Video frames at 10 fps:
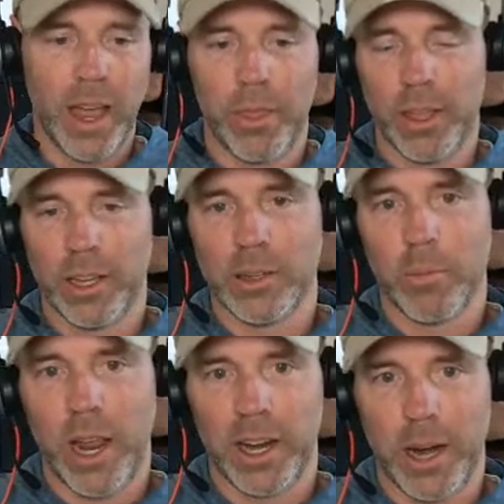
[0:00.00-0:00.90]
I think it's a
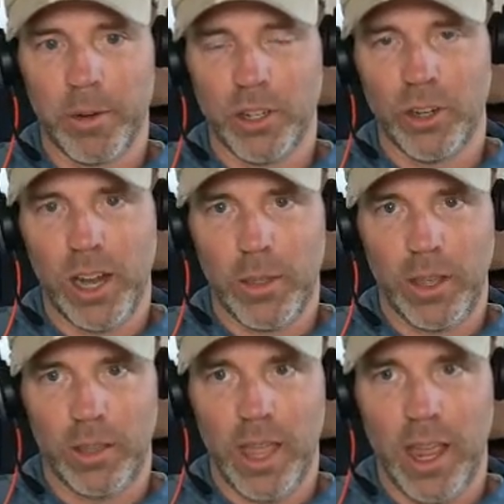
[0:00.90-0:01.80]
buying opportunity. I
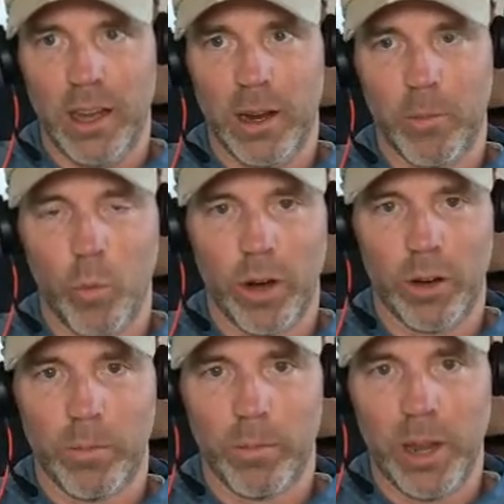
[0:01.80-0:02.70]
think that we're
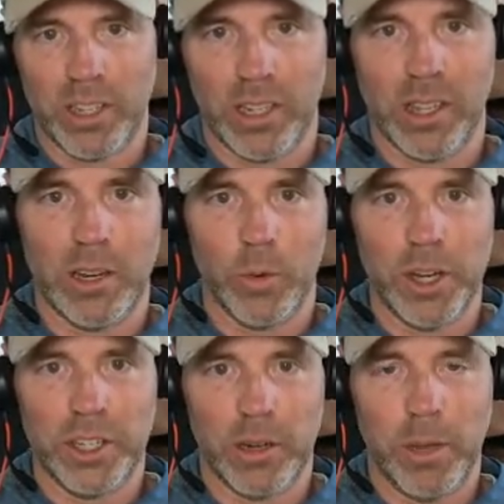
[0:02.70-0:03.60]
basically
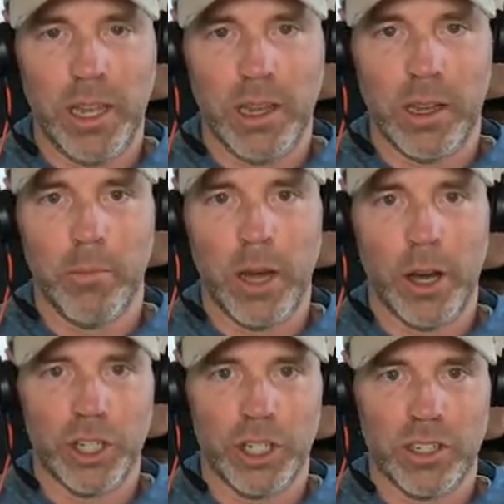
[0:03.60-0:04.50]
reaching peak
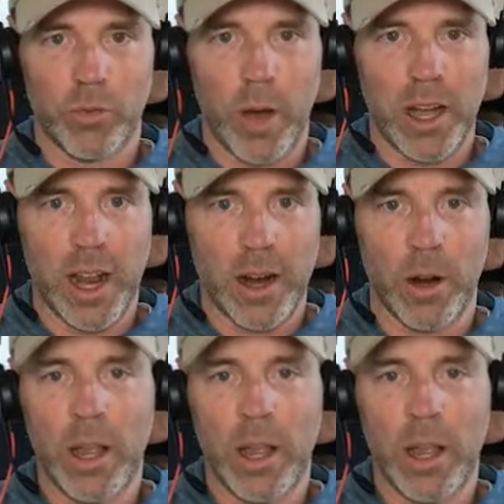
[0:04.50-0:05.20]
bearishness right now.